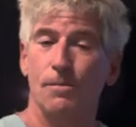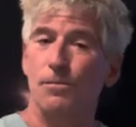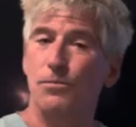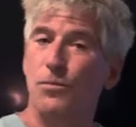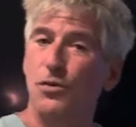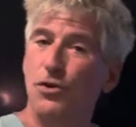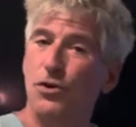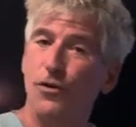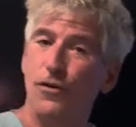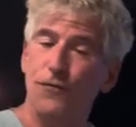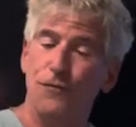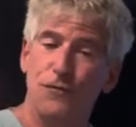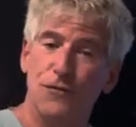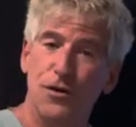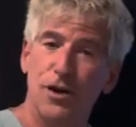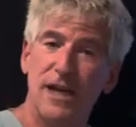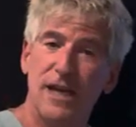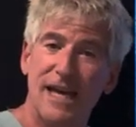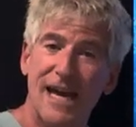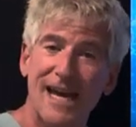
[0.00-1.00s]
but you're
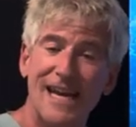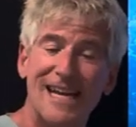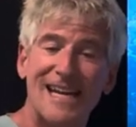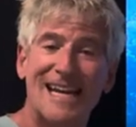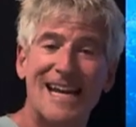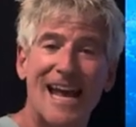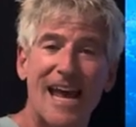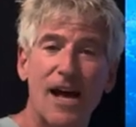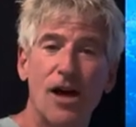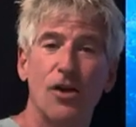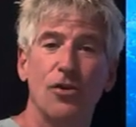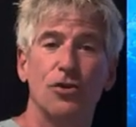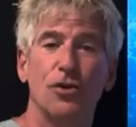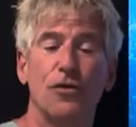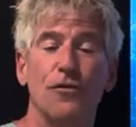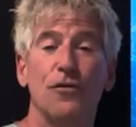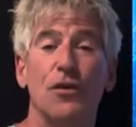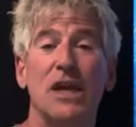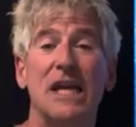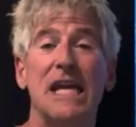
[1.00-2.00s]
forgetting health, you're
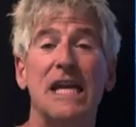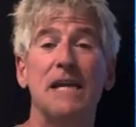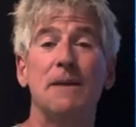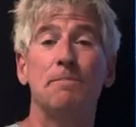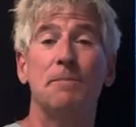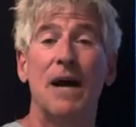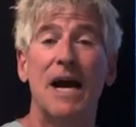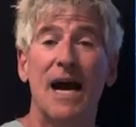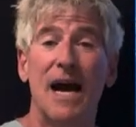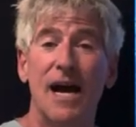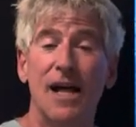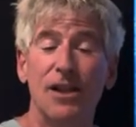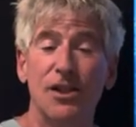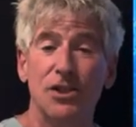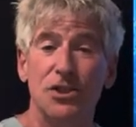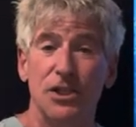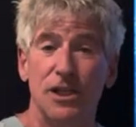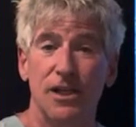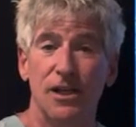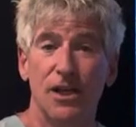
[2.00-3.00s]
forgetting
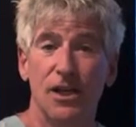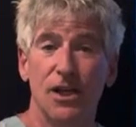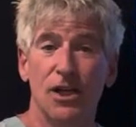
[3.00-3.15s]
biology,